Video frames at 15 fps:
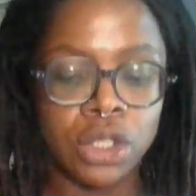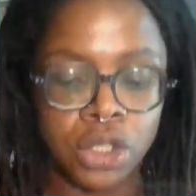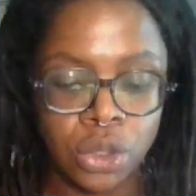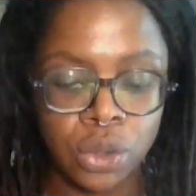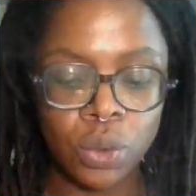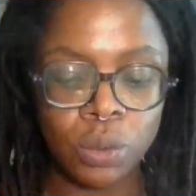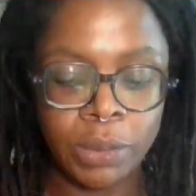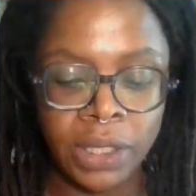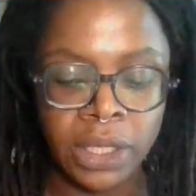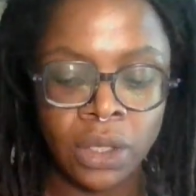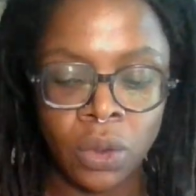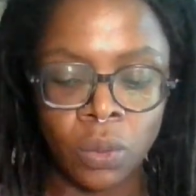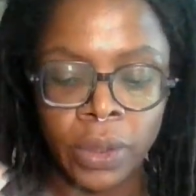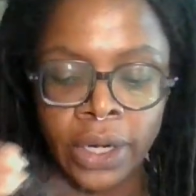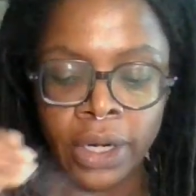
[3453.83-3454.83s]
Do be
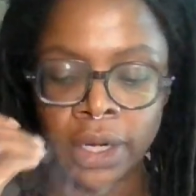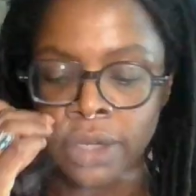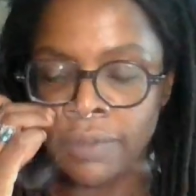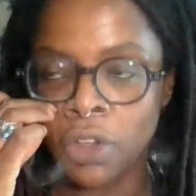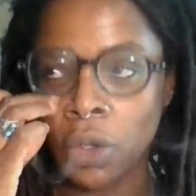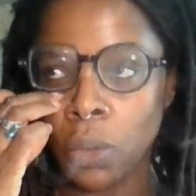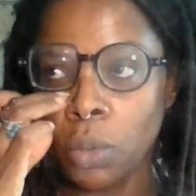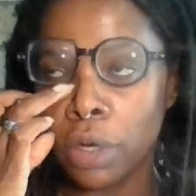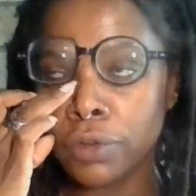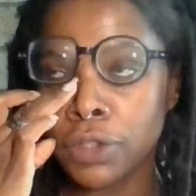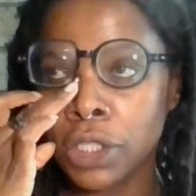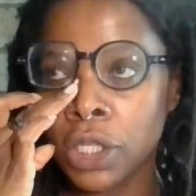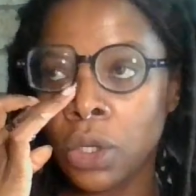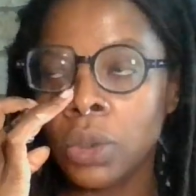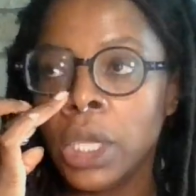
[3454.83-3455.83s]
aware of your worth.
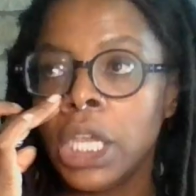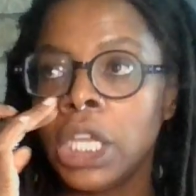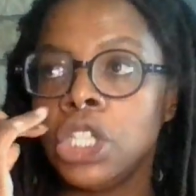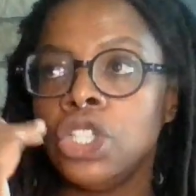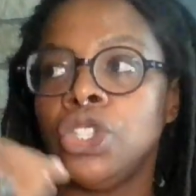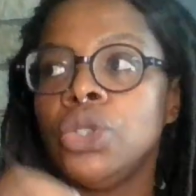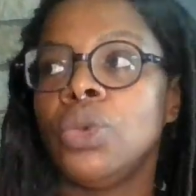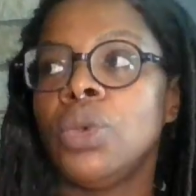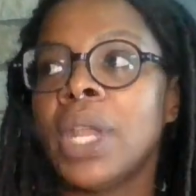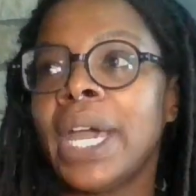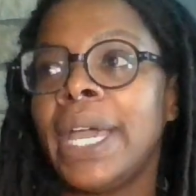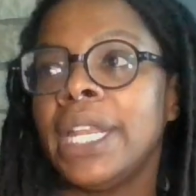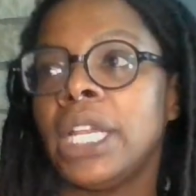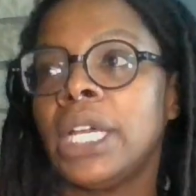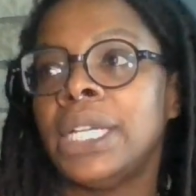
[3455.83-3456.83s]
So do
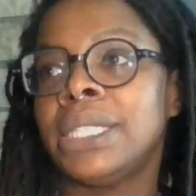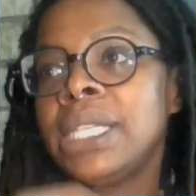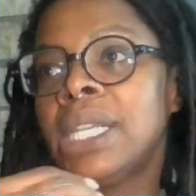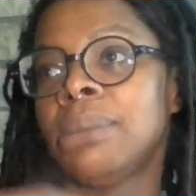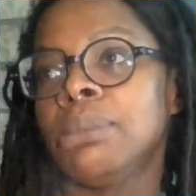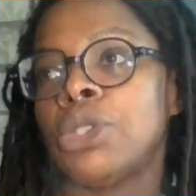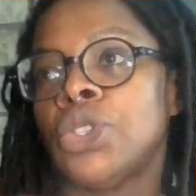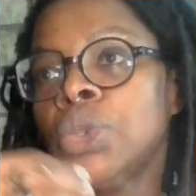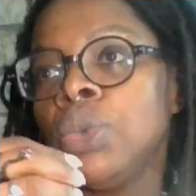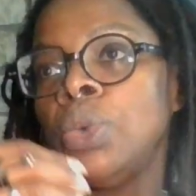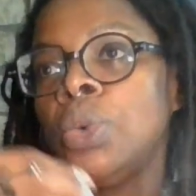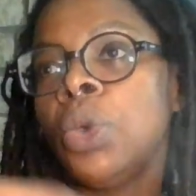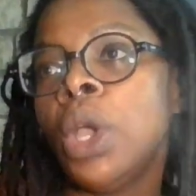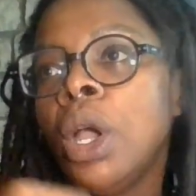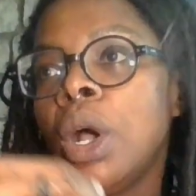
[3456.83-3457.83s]
not attempt
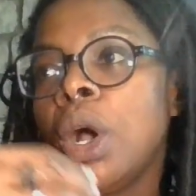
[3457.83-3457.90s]
to